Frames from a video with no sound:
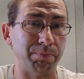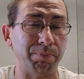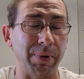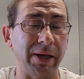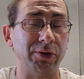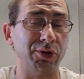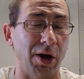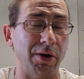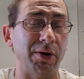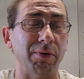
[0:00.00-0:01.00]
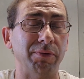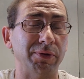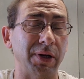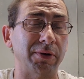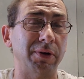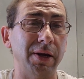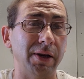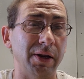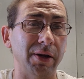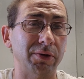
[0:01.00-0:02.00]
big chunk of
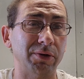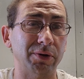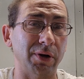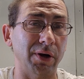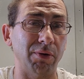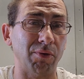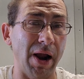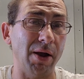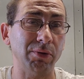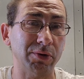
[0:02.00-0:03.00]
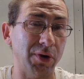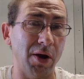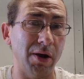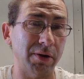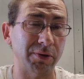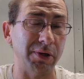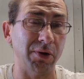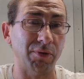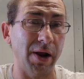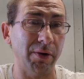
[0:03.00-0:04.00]
16-inch round stock,
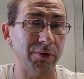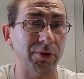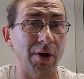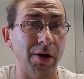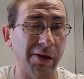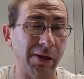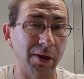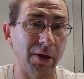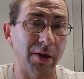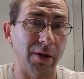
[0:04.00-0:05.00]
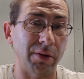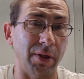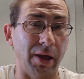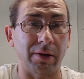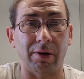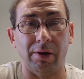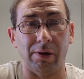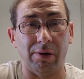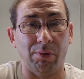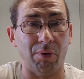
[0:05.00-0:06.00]
steel round stock, that
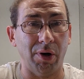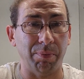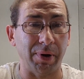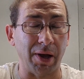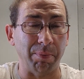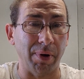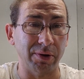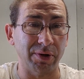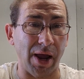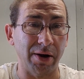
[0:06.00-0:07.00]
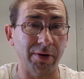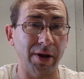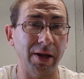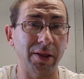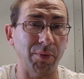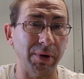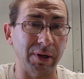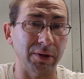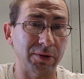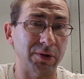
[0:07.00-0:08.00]
we're going to pick up on Saturday that we
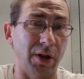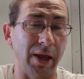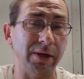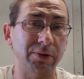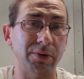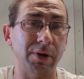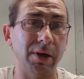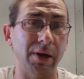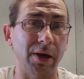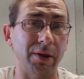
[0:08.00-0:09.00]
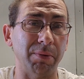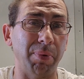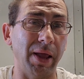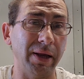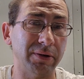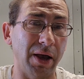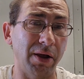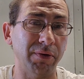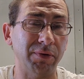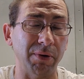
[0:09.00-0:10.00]
can slice the blanks
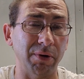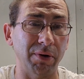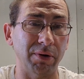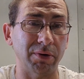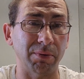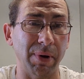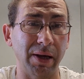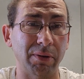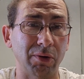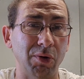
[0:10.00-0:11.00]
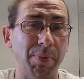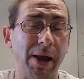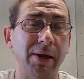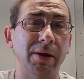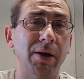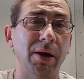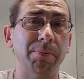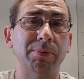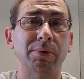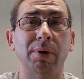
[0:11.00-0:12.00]
out of to make the two packing
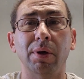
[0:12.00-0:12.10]
cups.